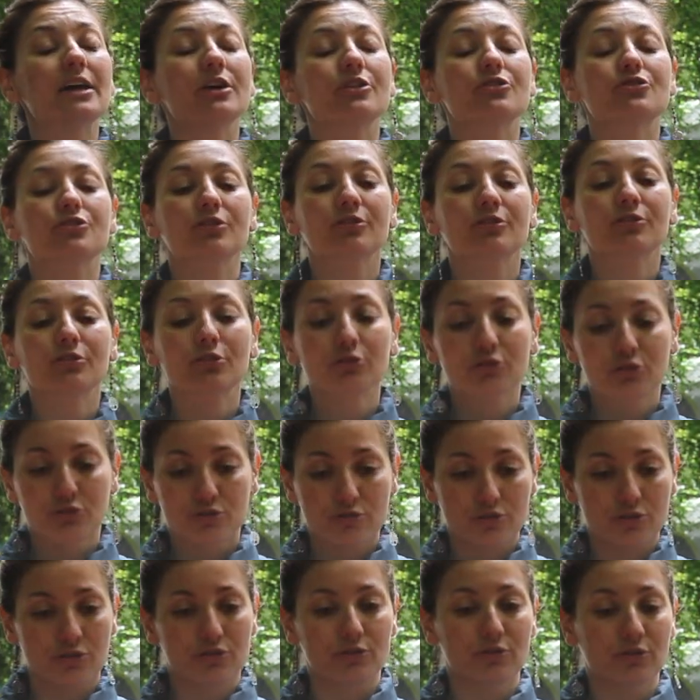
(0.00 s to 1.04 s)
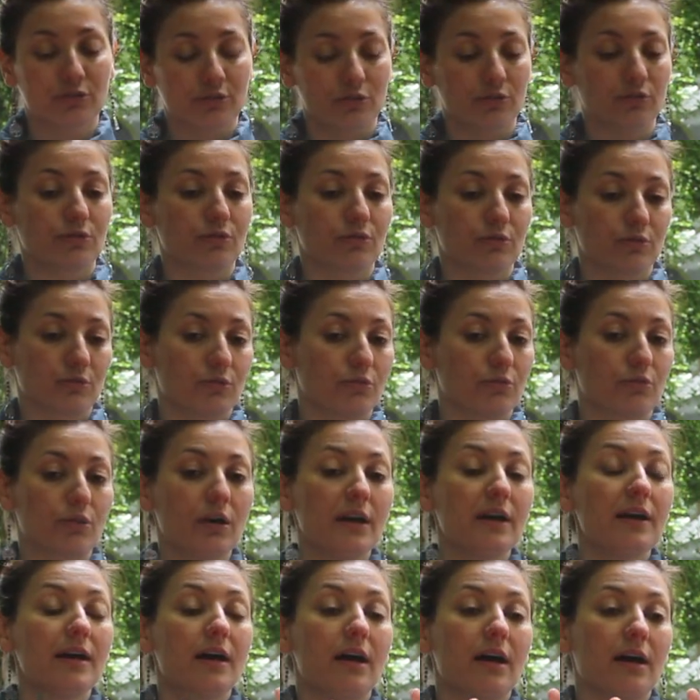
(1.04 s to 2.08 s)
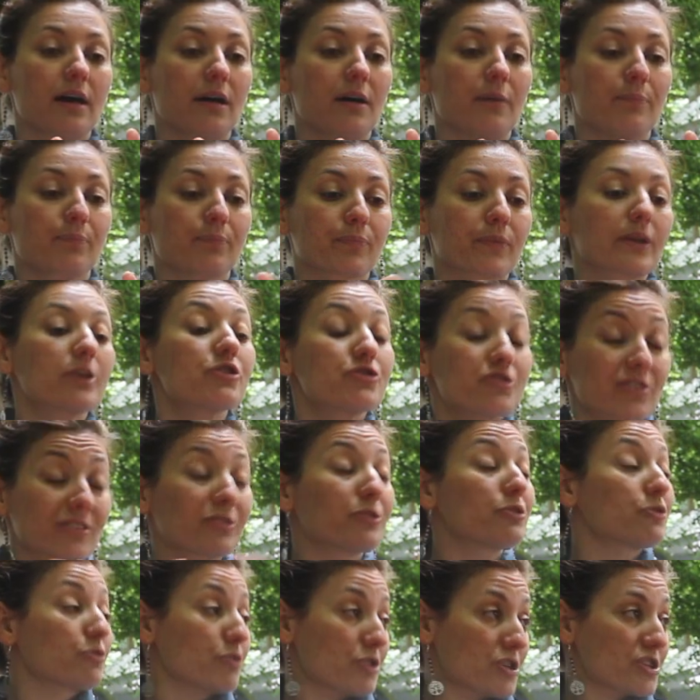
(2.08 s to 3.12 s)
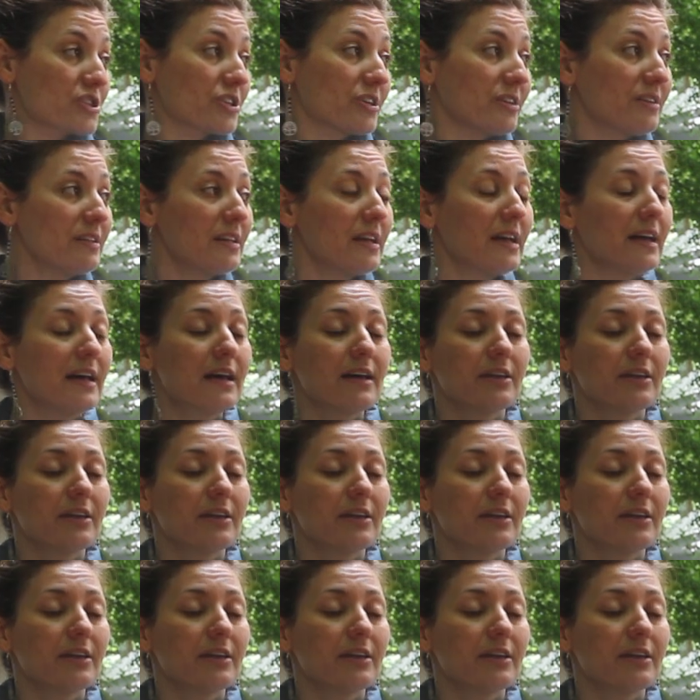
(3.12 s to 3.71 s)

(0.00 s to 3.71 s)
It's just to introduce you to just nutrition,